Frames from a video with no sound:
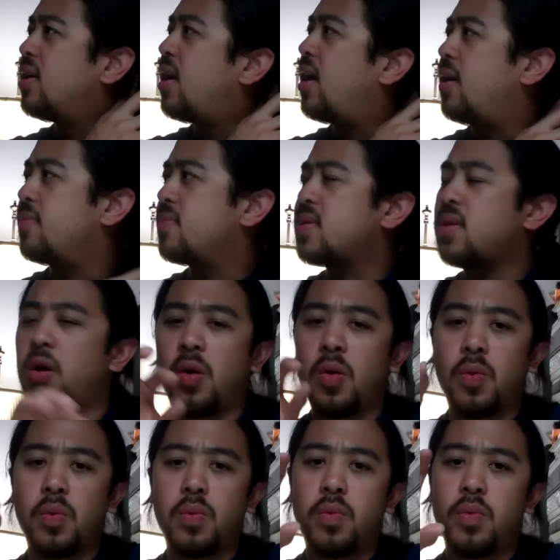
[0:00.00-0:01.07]
Um,
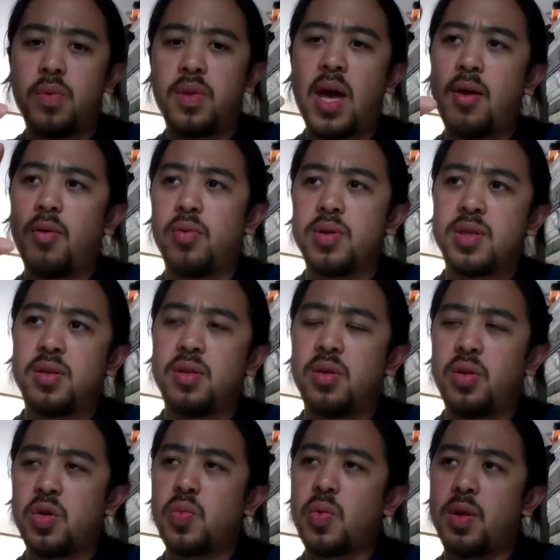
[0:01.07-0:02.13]
so that was
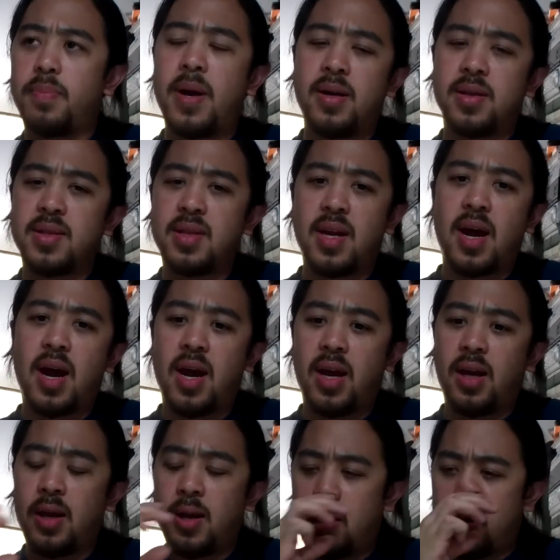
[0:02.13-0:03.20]
those were the bounds that
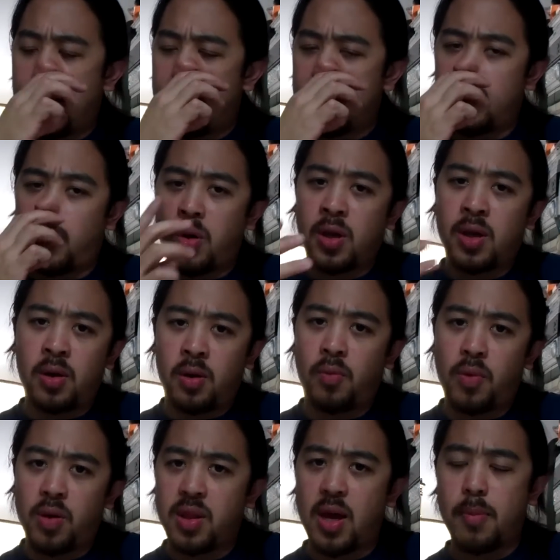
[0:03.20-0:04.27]
I had to work
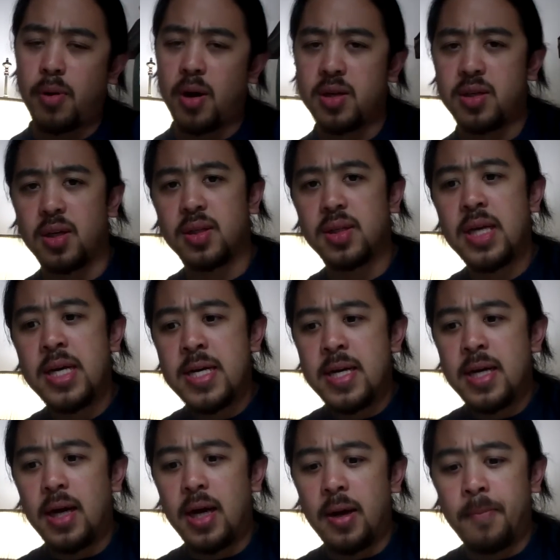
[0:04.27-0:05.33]
in with that project.
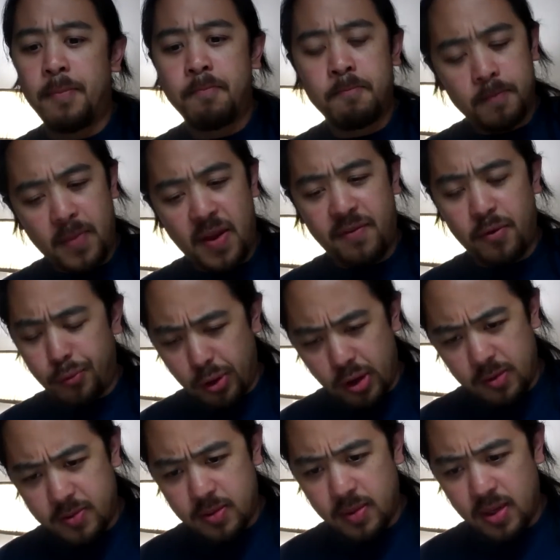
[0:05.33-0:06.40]
Um, if it were
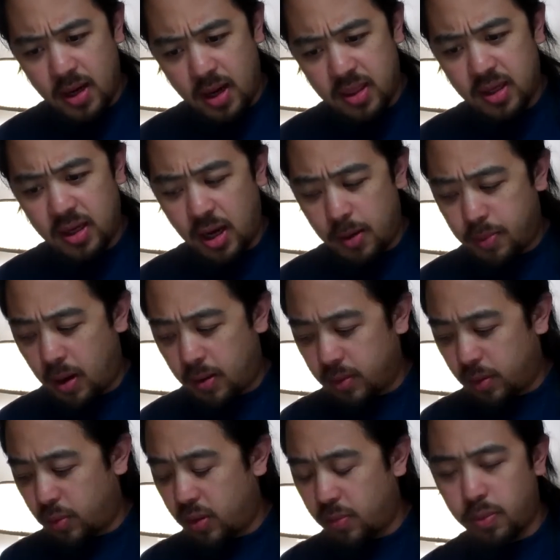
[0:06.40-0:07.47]
up to me, I think I
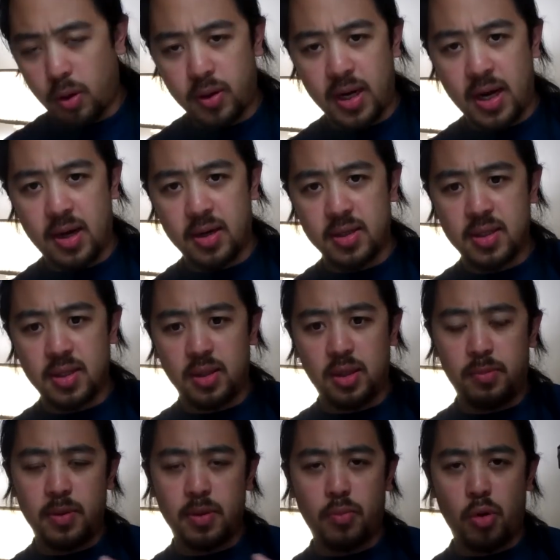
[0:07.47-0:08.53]
probably would have broken out into a
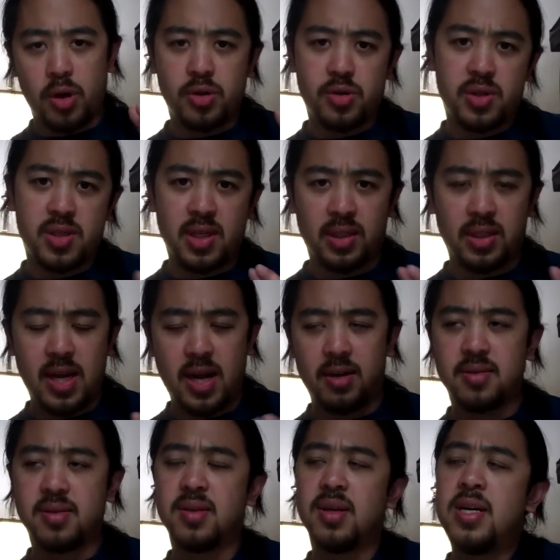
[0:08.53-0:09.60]
little bit more interesting
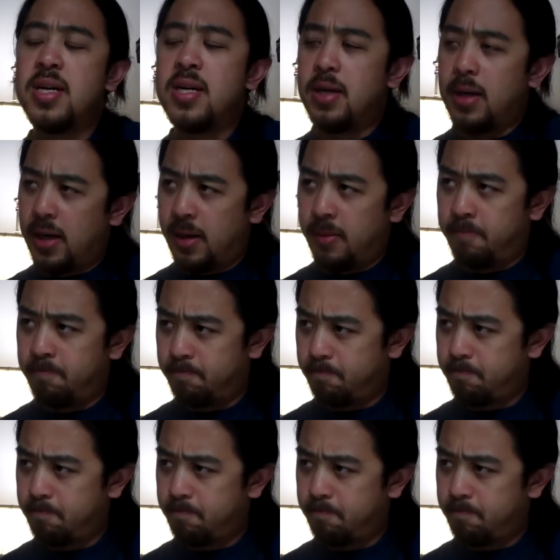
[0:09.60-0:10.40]
layouts. Um,